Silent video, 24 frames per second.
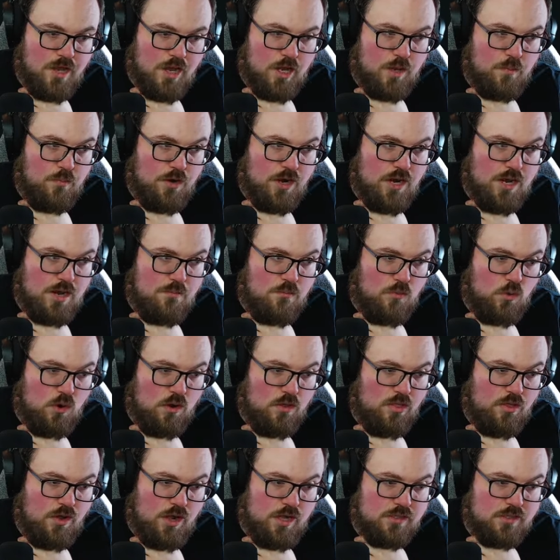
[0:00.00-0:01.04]
I could bring in
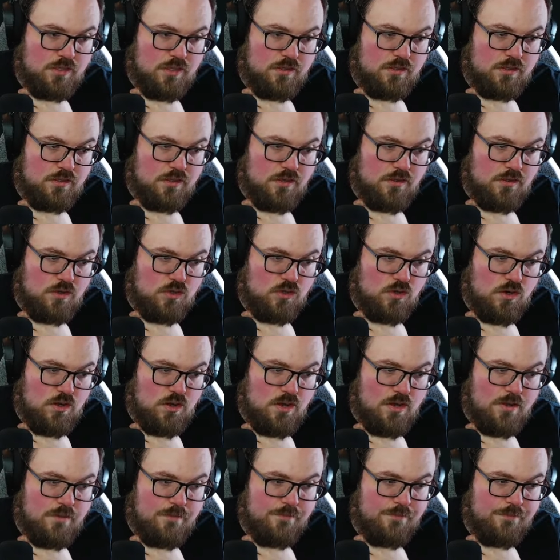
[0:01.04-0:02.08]
more Thoughtseize on the
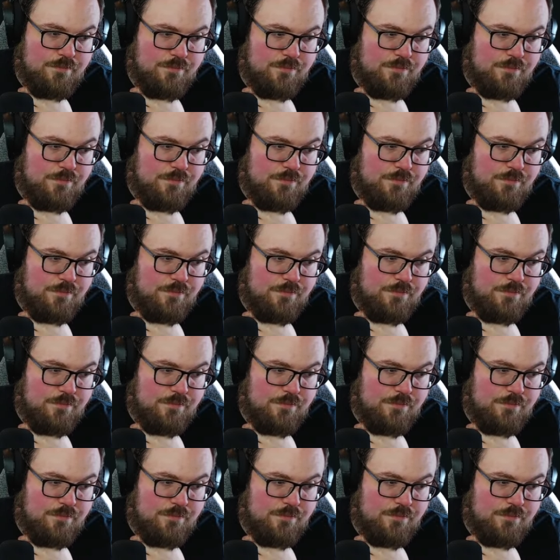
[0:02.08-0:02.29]
draw.